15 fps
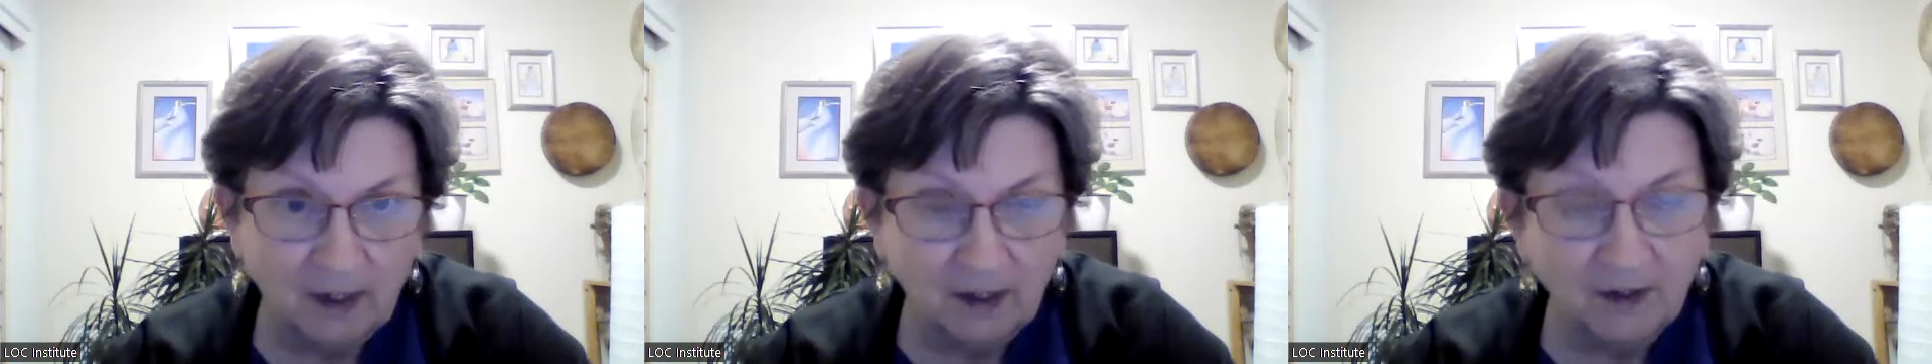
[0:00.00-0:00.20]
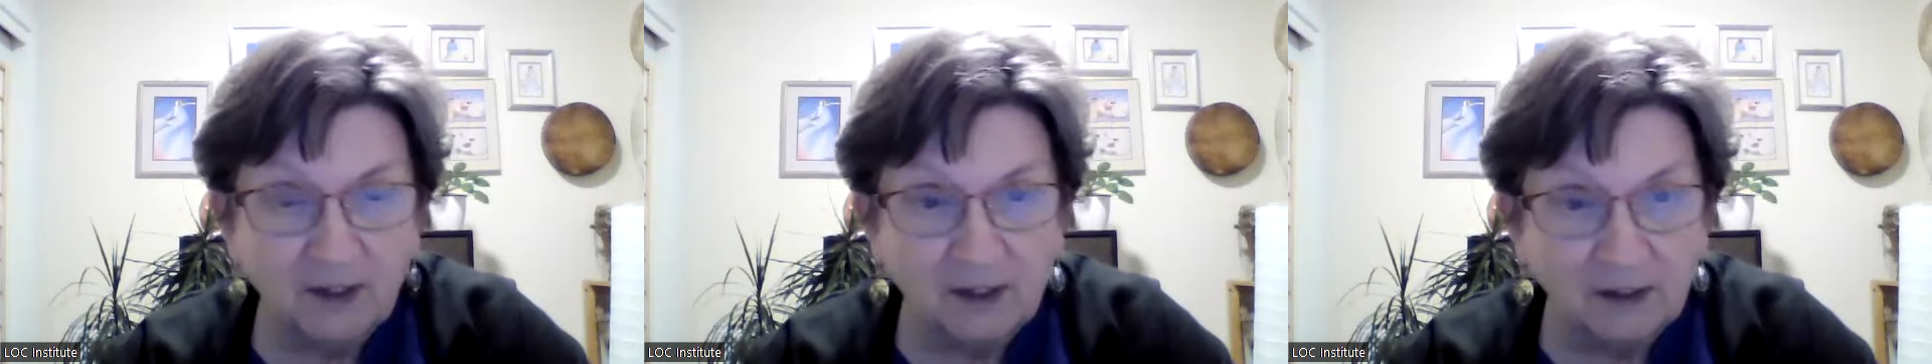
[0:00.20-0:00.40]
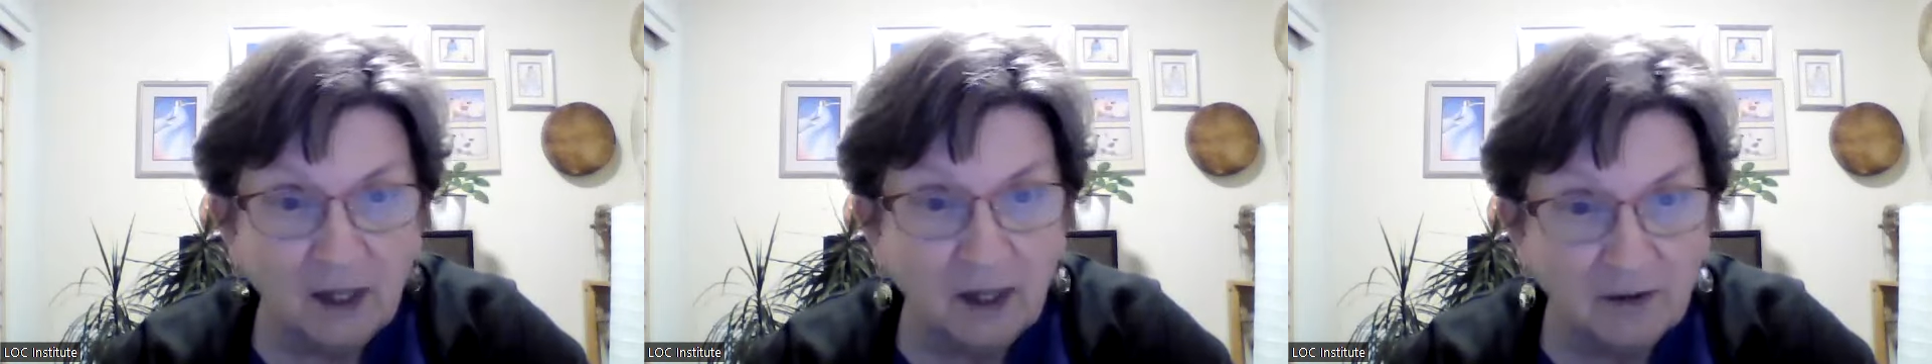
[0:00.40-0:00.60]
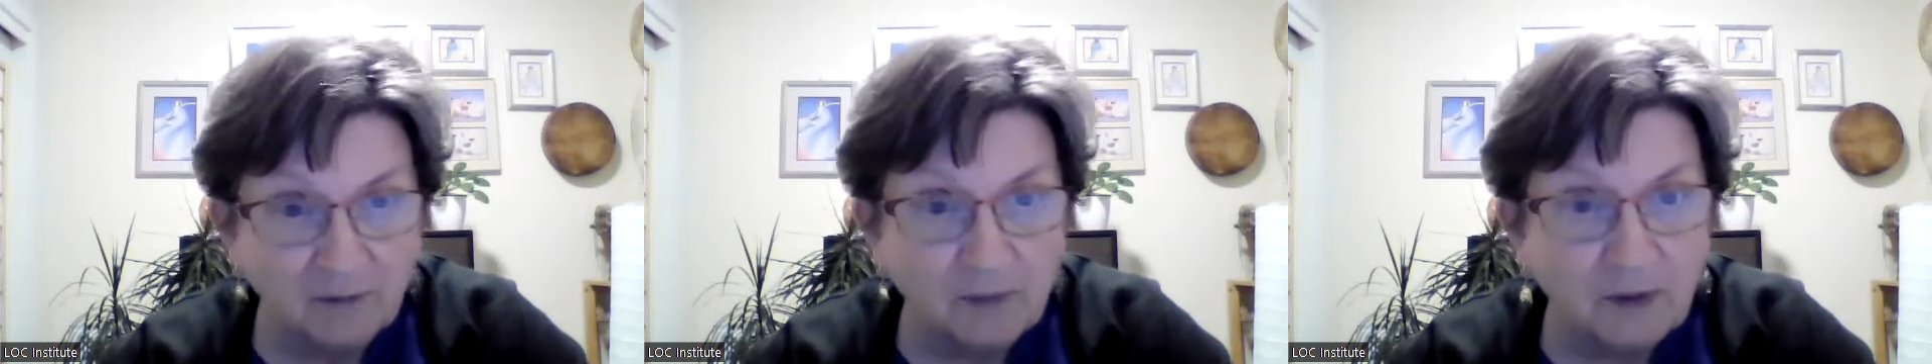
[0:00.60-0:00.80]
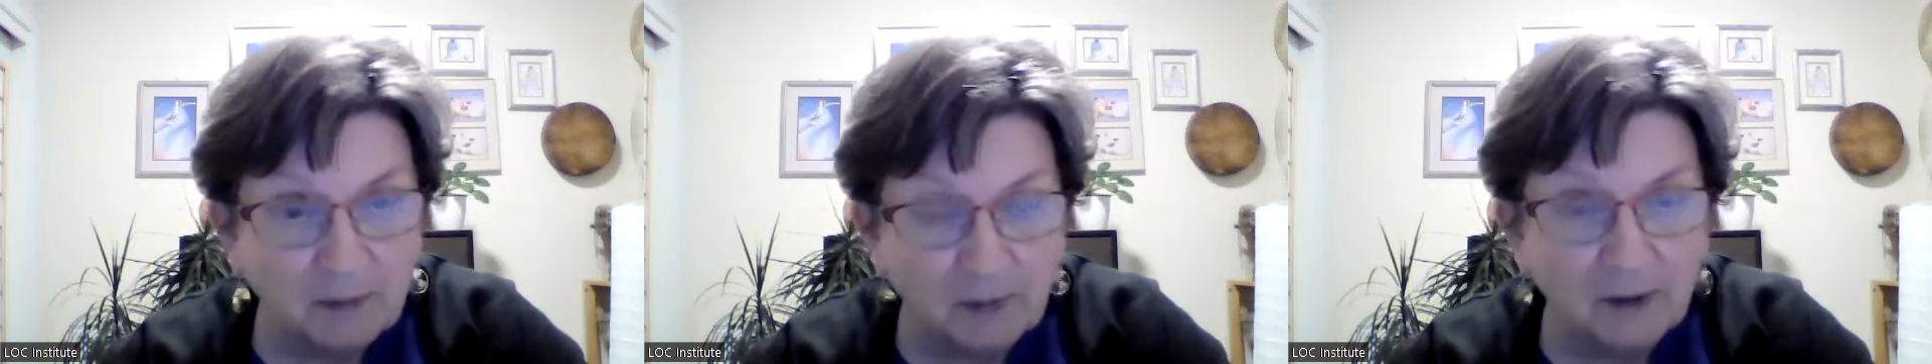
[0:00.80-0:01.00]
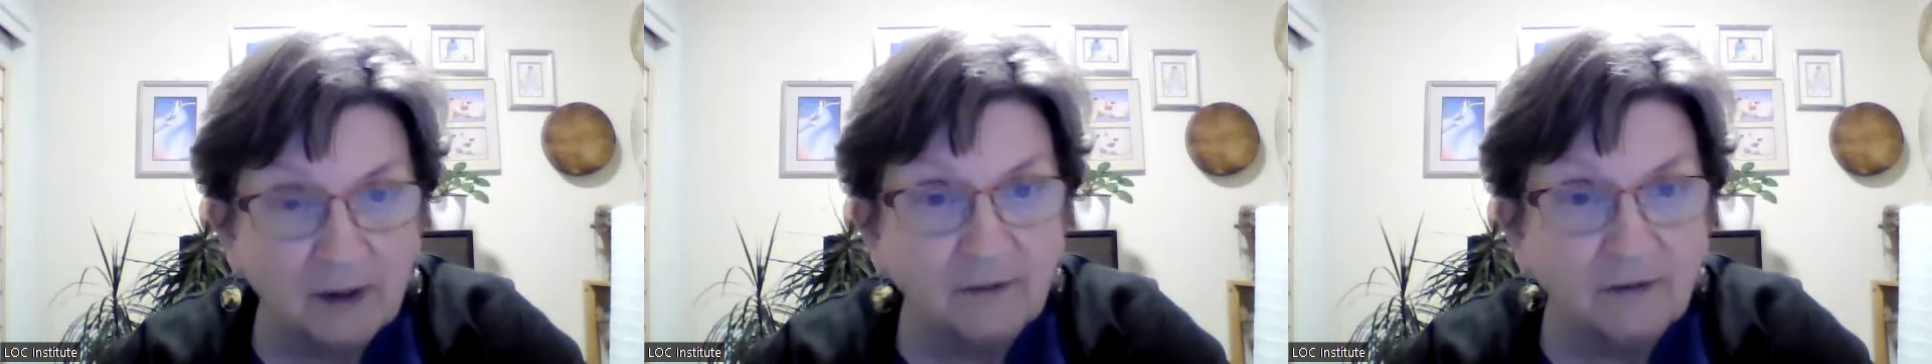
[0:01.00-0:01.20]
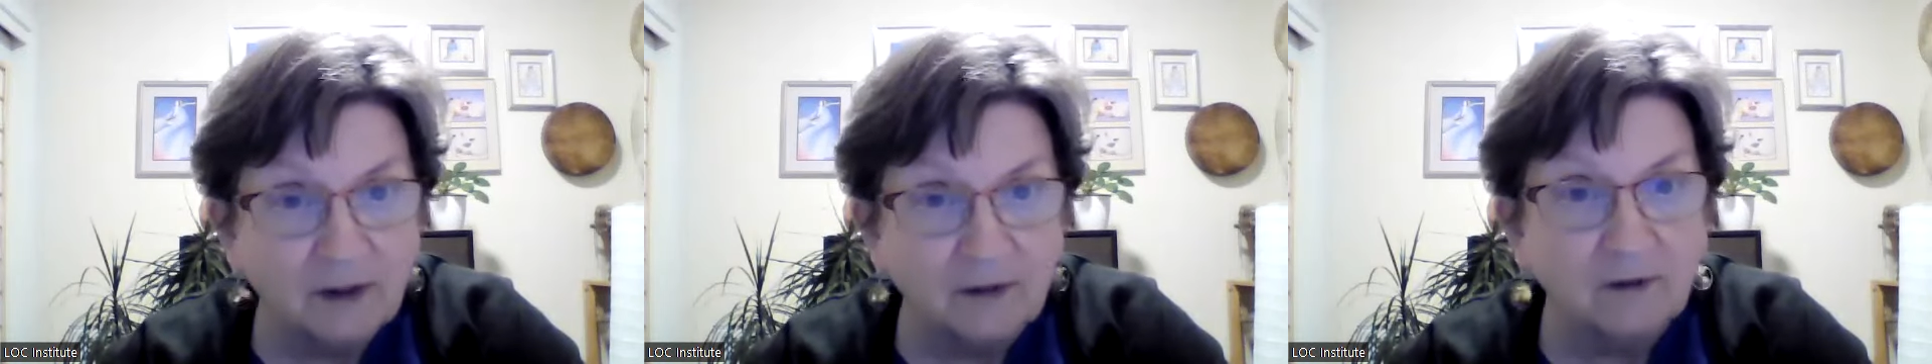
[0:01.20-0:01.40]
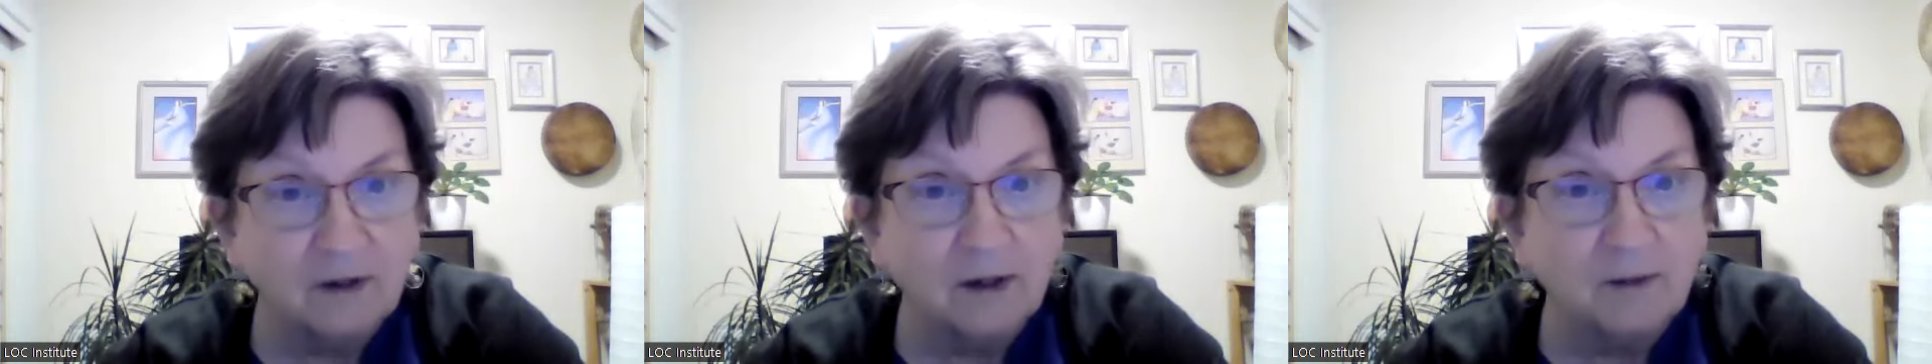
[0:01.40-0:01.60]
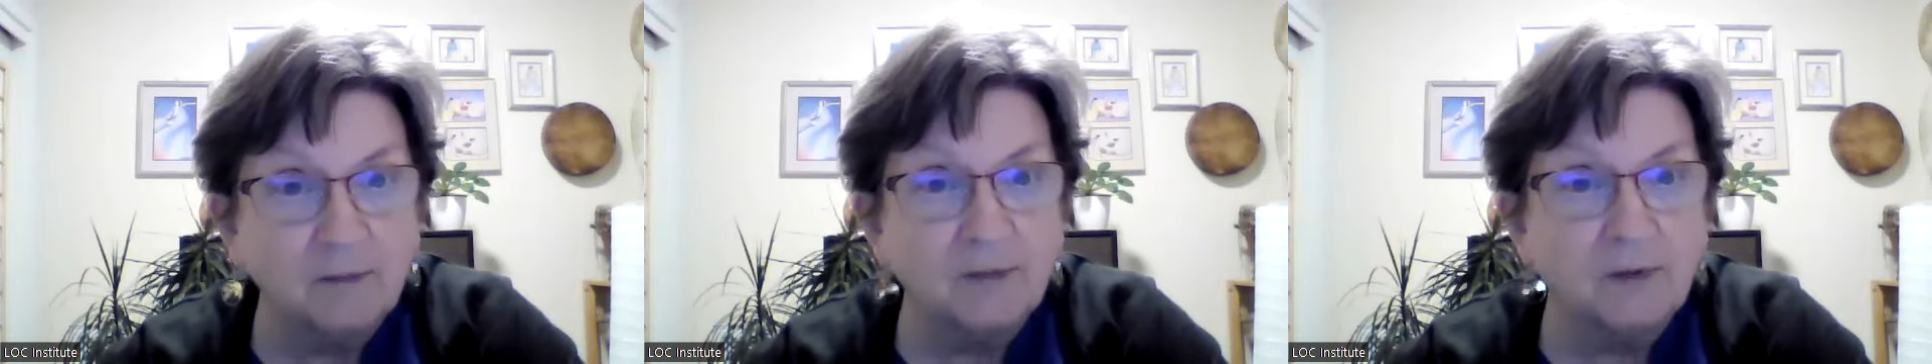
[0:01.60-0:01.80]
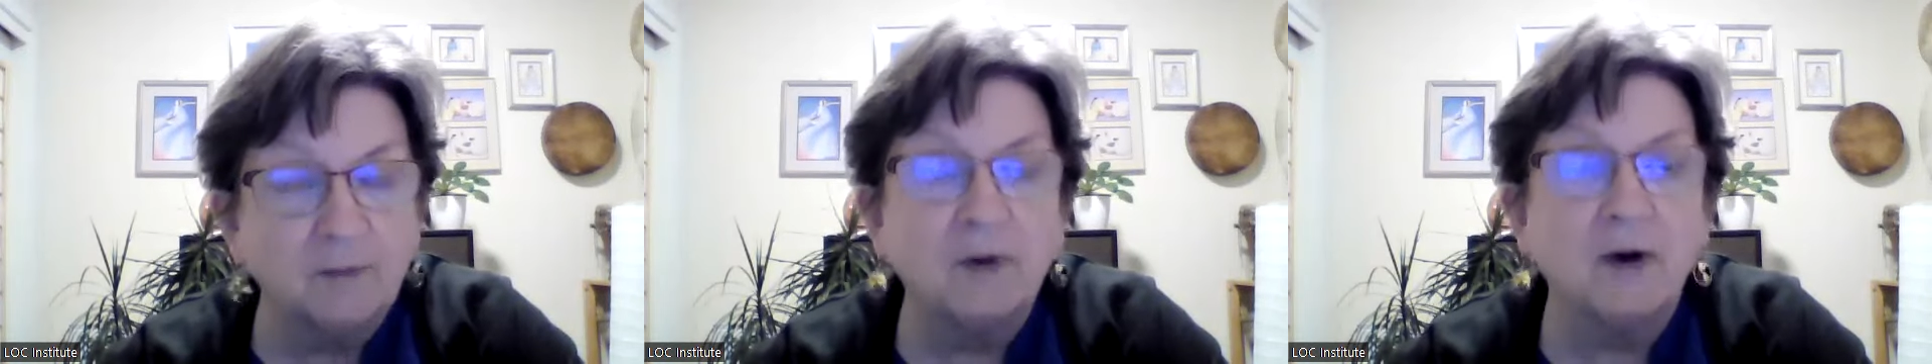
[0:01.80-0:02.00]
And I think a lot of people have given up
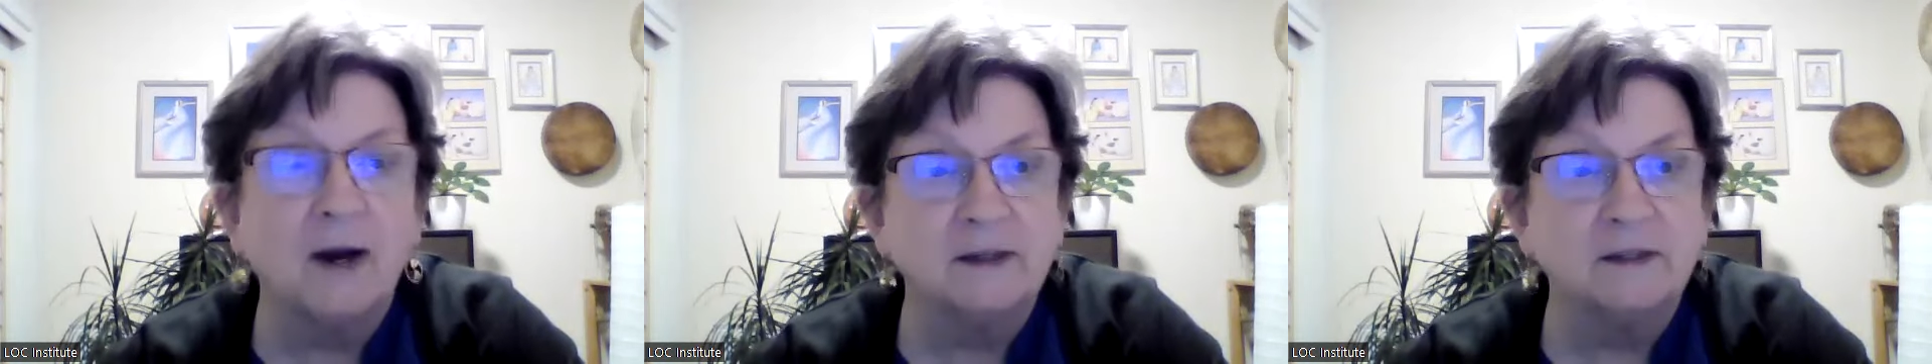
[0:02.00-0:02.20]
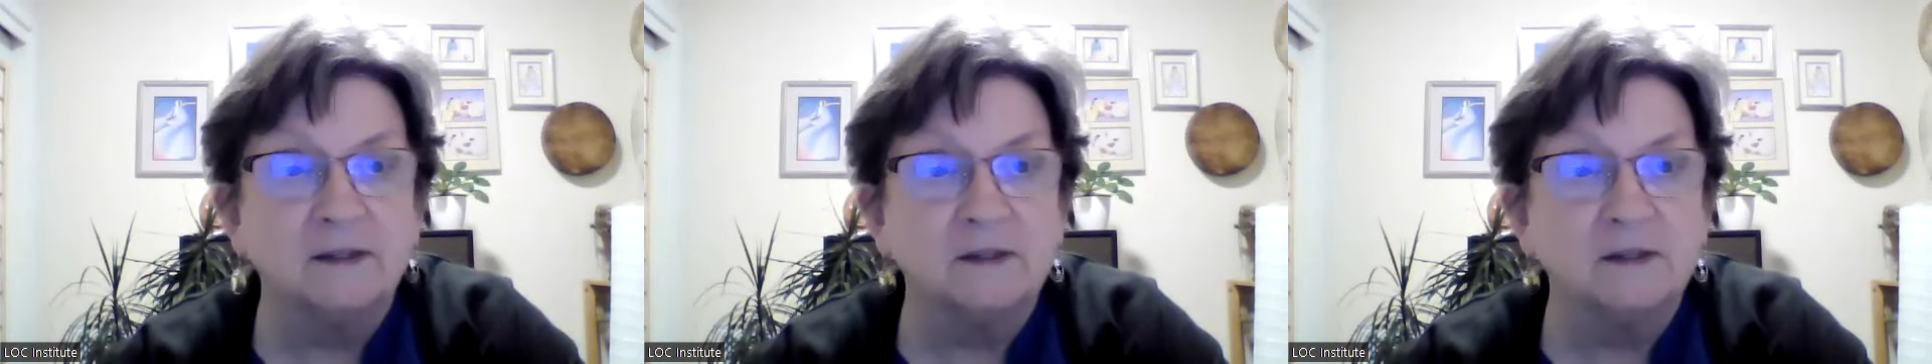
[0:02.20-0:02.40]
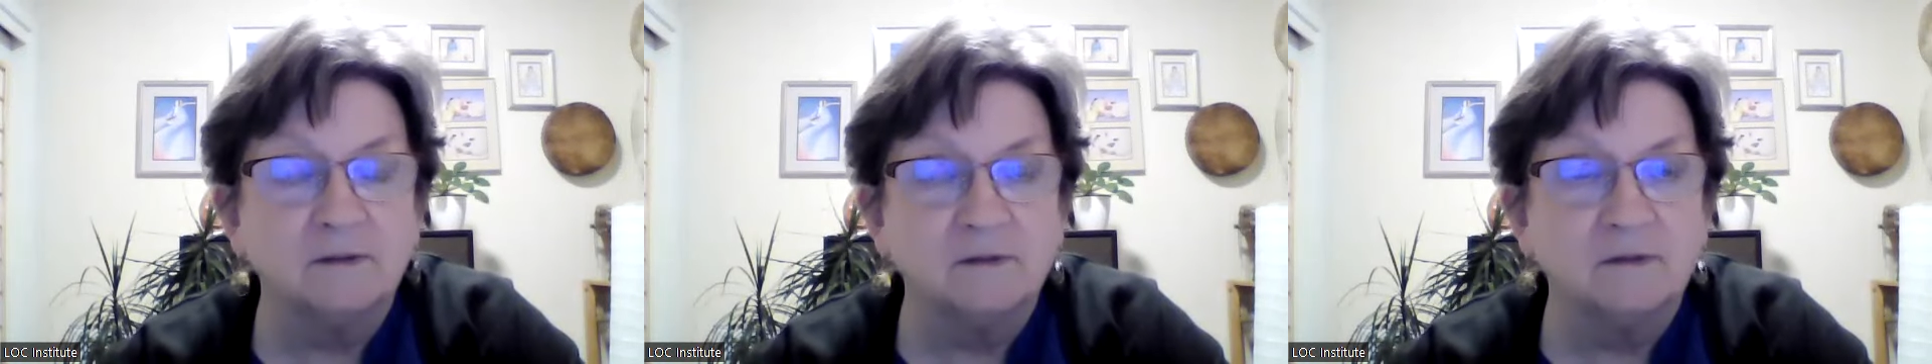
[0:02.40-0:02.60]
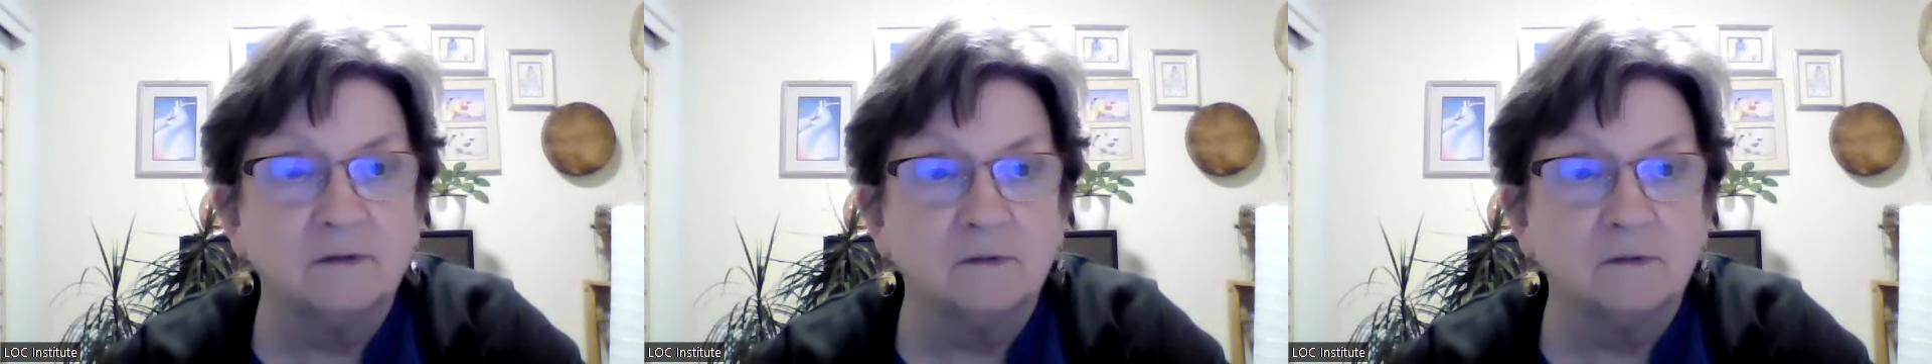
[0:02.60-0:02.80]
the practice of